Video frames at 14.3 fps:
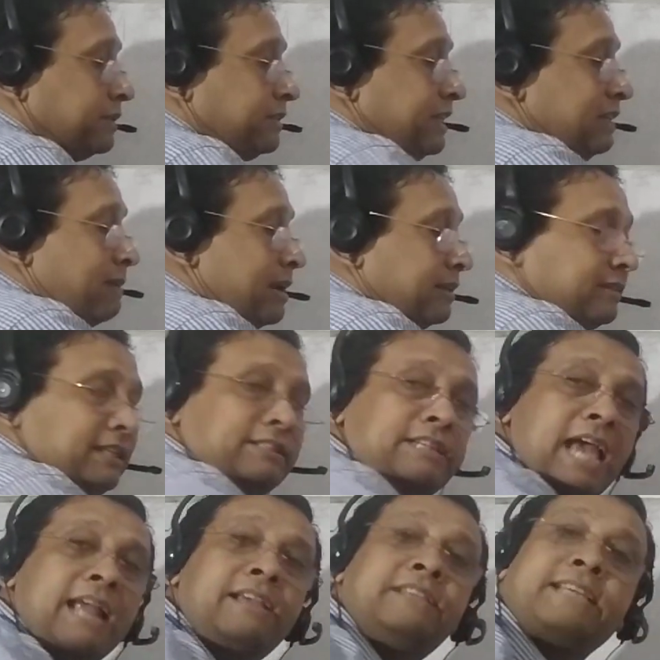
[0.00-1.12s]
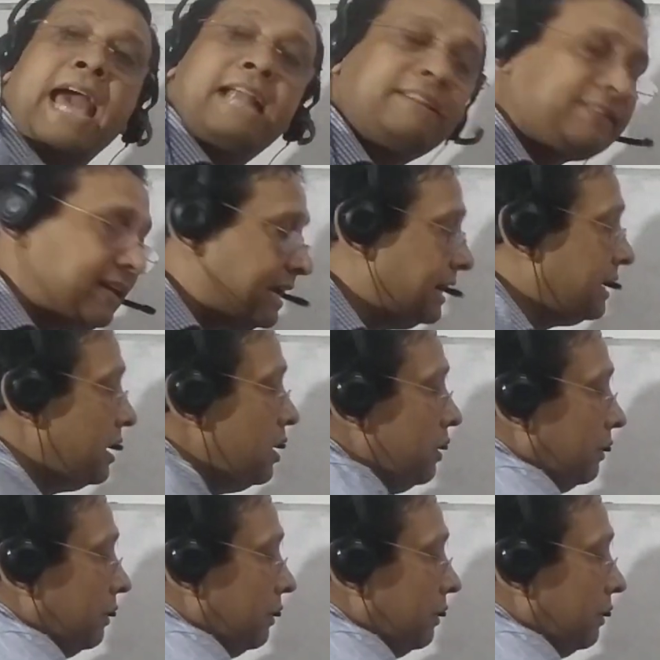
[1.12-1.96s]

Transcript: C is cancelled.